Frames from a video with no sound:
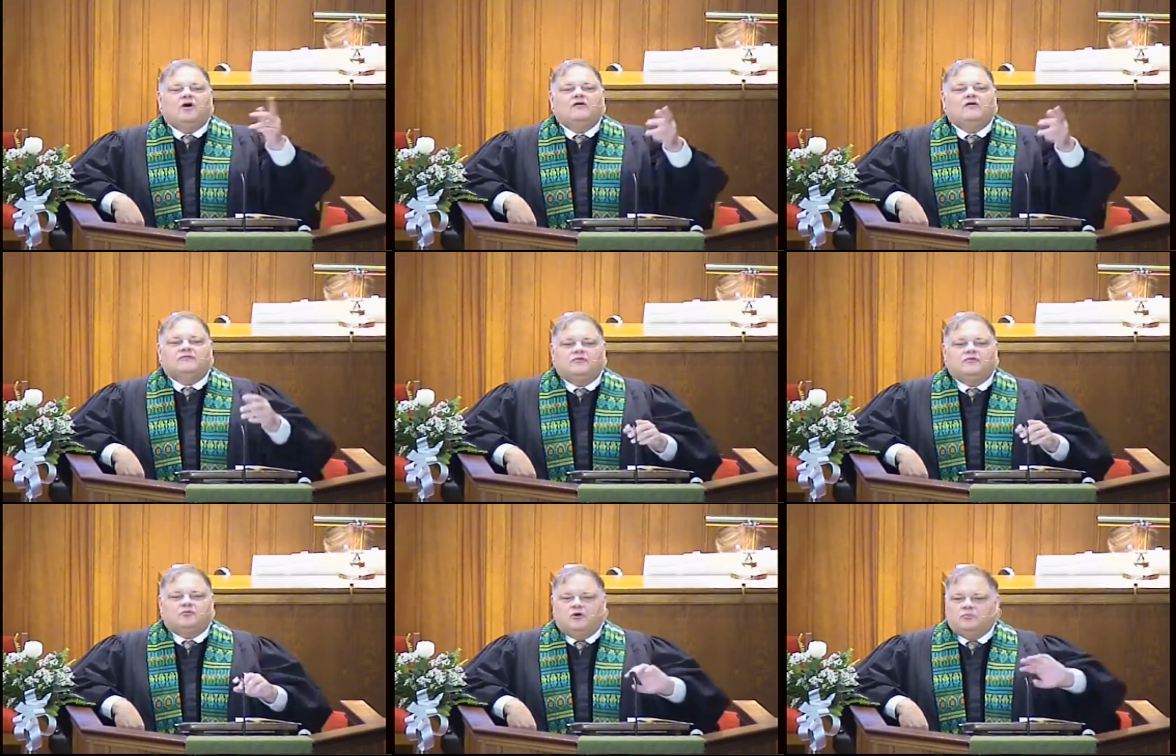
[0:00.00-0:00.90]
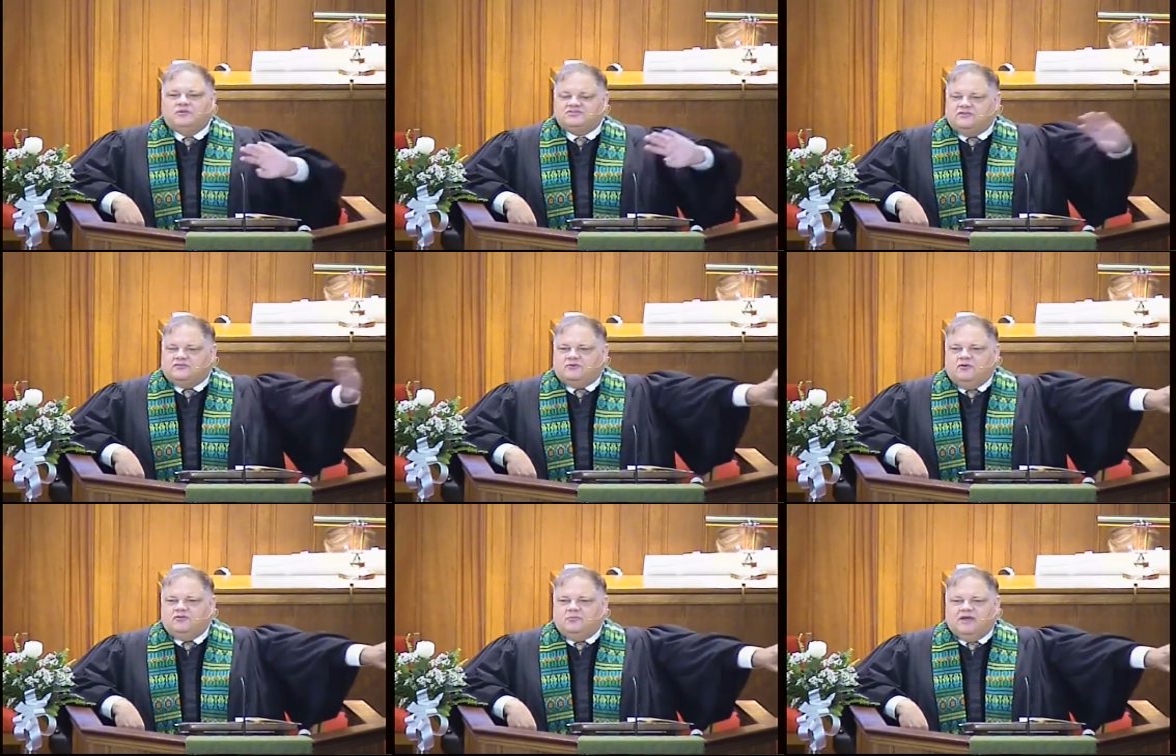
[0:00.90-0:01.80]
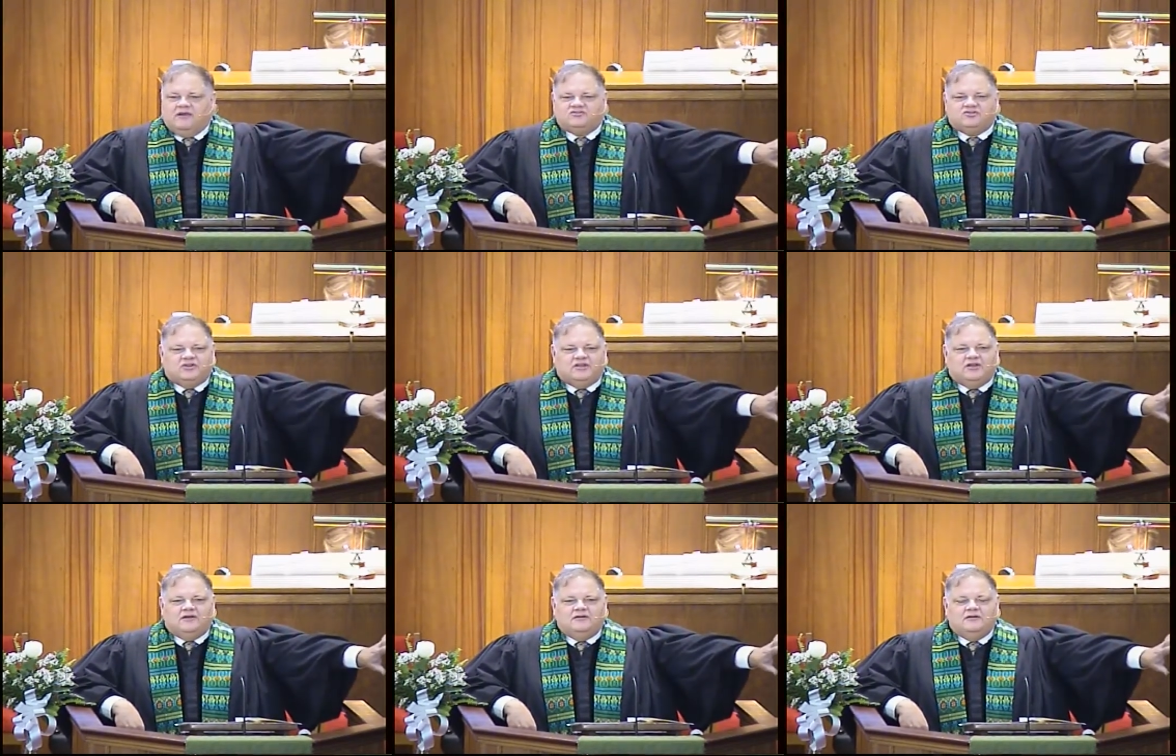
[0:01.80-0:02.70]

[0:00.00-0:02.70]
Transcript: overthrow the Romans and throw them out of Judea,